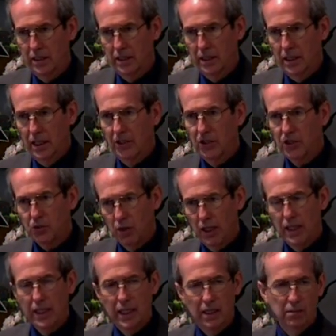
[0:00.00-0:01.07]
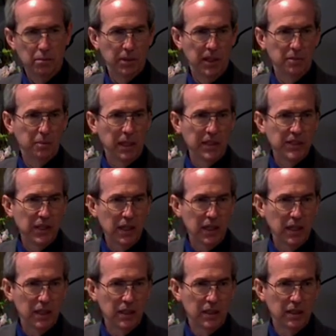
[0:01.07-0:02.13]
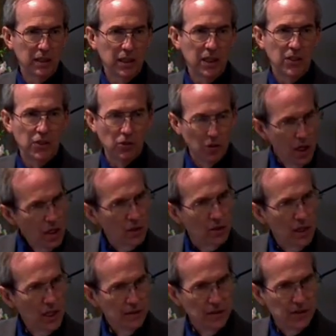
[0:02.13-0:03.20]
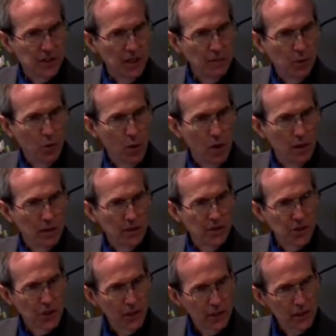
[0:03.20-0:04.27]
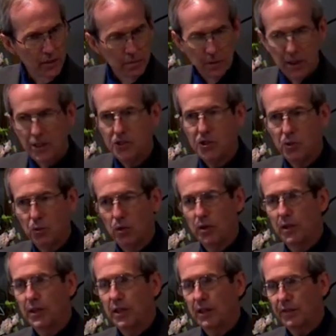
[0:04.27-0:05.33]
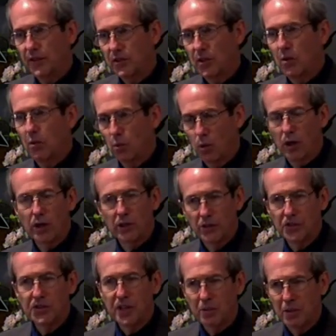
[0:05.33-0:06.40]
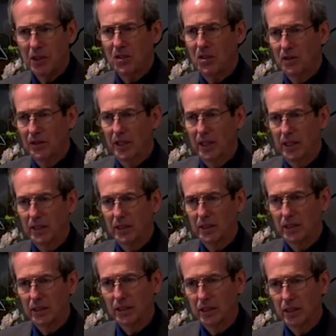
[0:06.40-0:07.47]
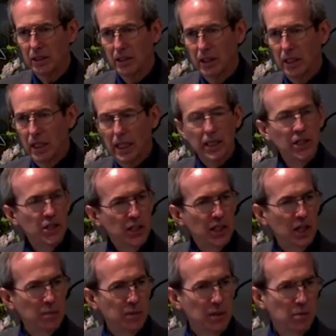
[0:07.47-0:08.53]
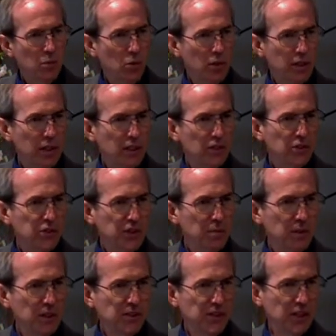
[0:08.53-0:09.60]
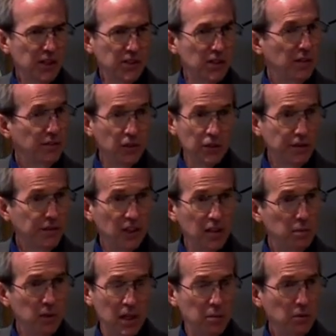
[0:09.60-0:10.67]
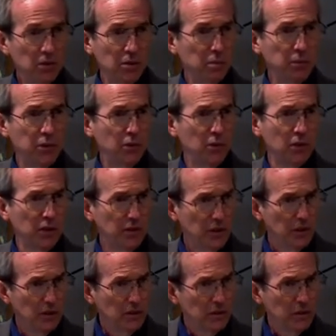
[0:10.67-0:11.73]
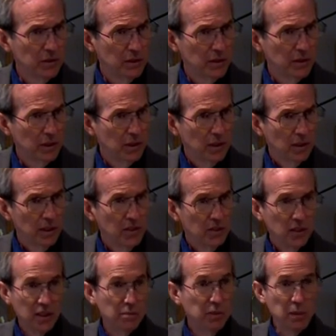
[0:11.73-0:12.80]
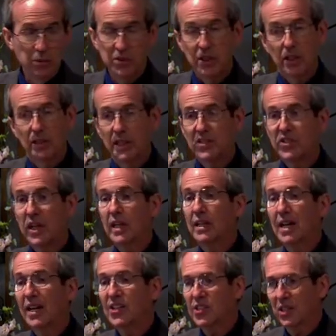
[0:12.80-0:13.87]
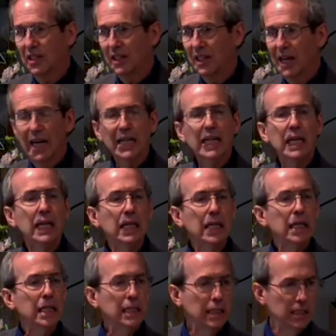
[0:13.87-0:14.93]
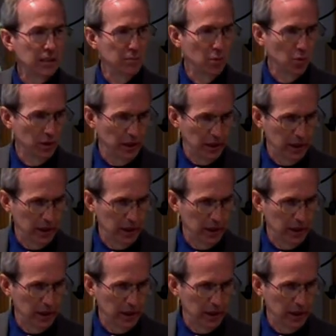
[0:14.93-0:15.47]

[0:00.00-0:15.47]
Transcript: and you're trying to get in bed by 10, you're not going to have the same quality sleep as you would if you don't work your stomach all night. And then you get up in the morning and your stomach says, if you feed me, I'm going to puke on you. And, you, and people say, they say it nicely, I can't eat in the morning.